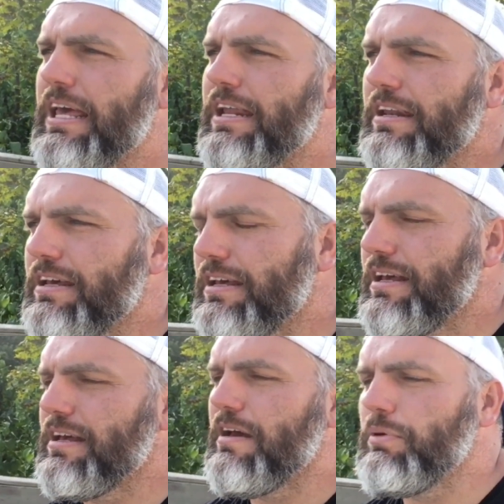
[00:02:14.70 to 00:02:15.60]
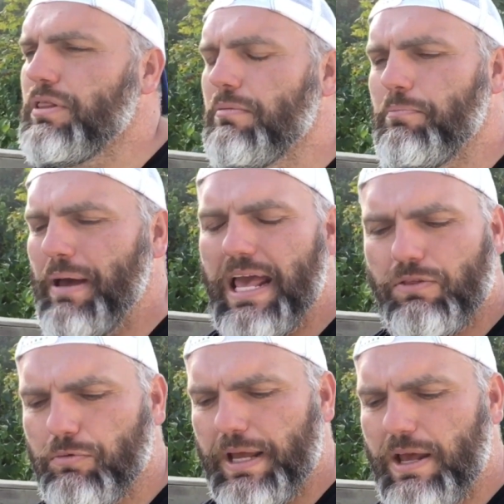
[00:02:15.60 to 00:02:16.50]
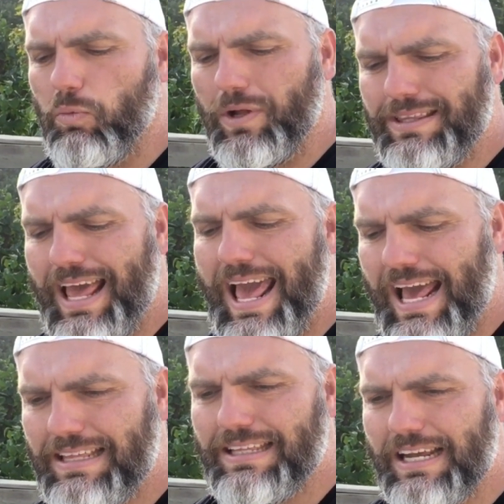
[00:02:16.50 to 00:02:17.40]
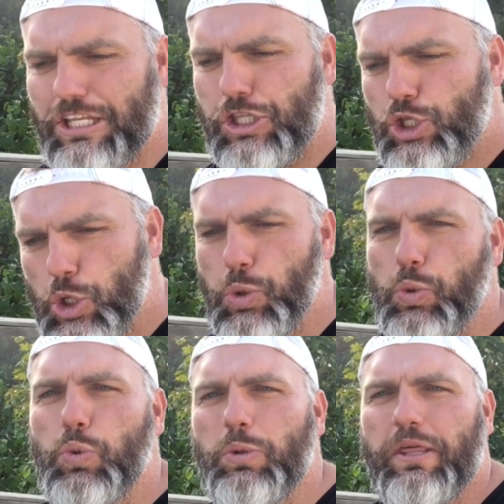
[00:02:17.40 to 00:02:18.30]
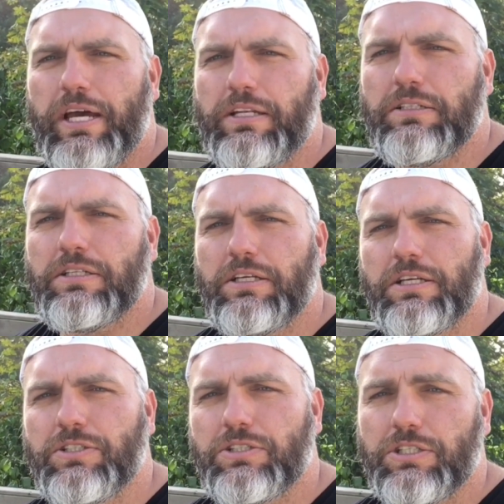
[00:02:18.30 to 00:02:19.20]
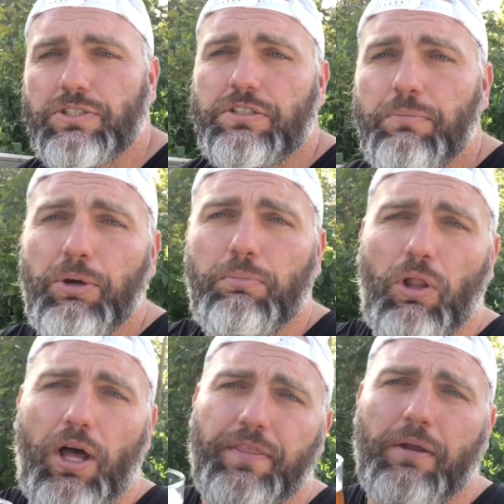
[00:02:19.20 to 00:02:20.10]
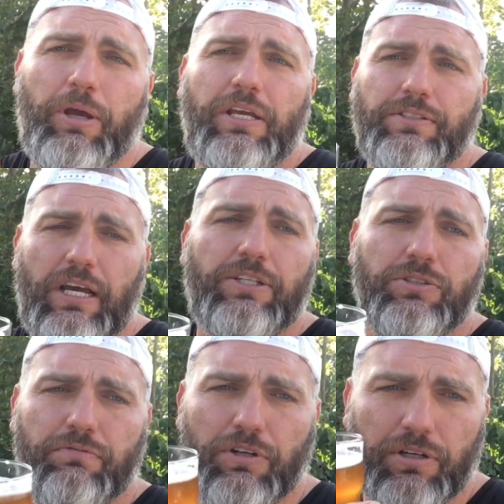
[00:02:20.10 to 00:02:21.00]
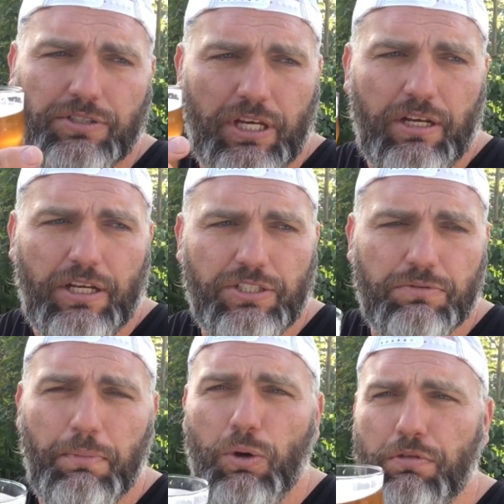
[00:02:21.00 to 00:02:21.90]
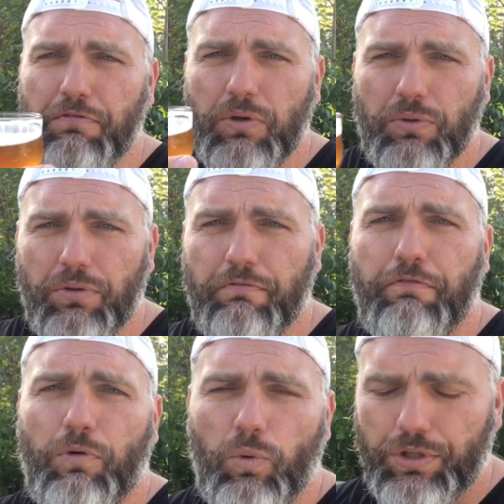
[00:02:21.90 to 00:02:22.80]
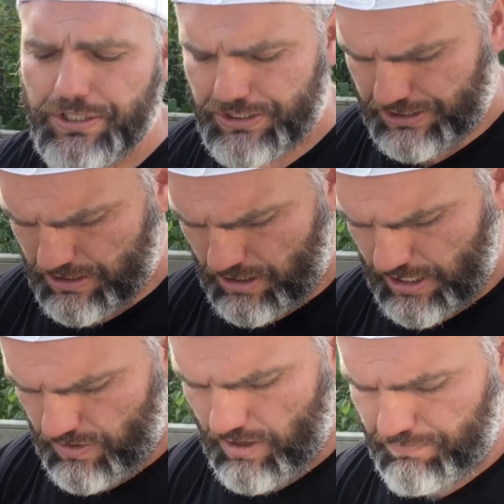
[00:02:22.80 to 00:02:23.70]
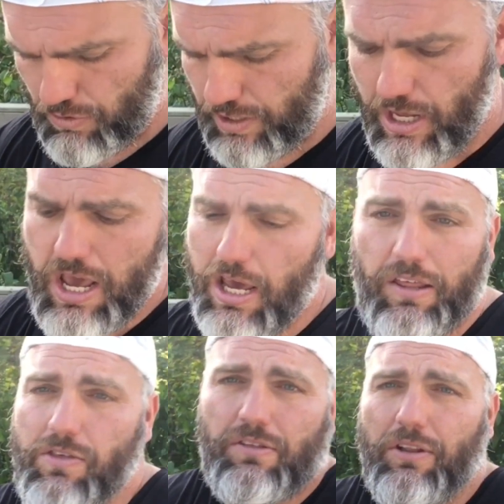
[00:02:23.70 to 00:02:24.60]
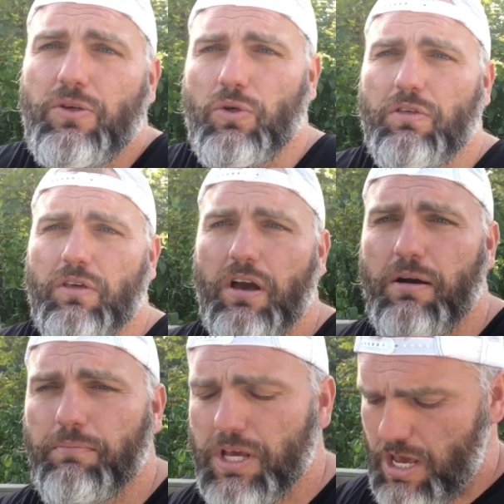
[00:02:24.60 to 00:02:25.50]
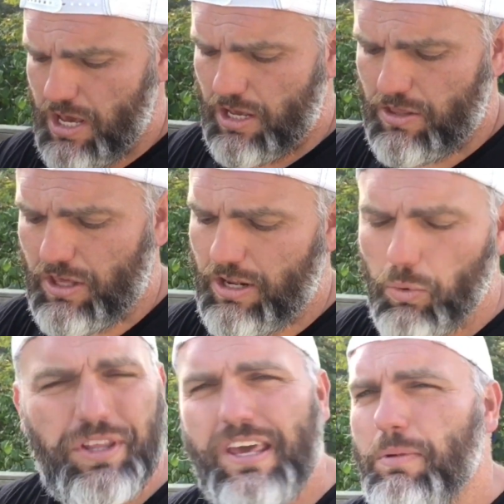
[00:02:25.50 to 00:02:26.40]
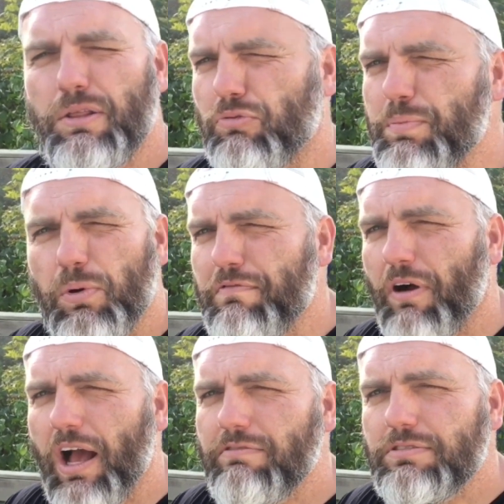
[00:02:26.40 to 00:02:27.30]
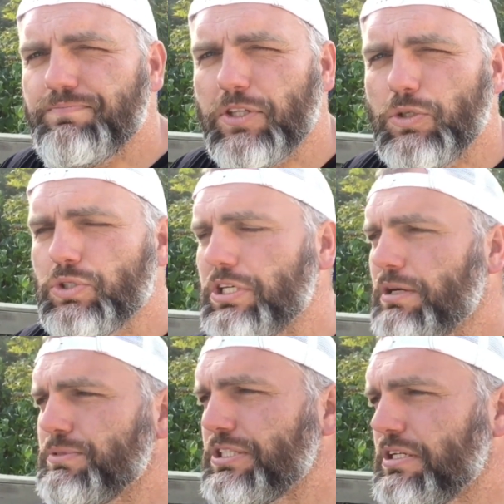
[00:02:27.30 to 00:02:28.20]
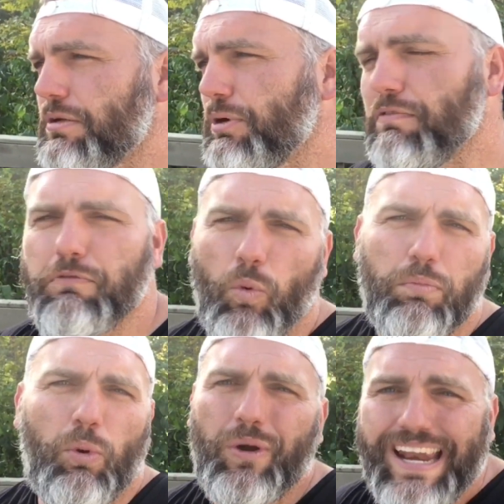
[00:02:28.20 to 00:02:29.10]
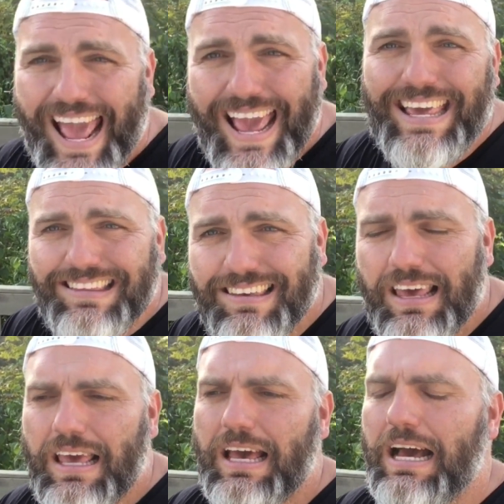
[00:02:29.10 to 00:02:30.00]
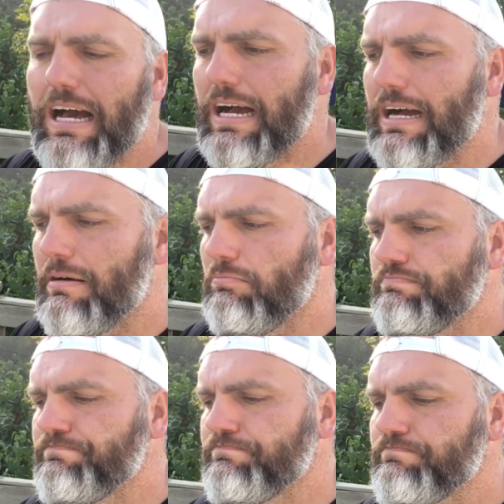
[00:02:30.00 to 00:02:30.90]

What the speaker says: And I've been banging through my head, what the heck did I do that, because the typical blonde that I make is actually it's got a nice mouthfeel and fullness and all that stuff to it. And this is delicious. It only came in at 3.5, usually comes in at about 4.8.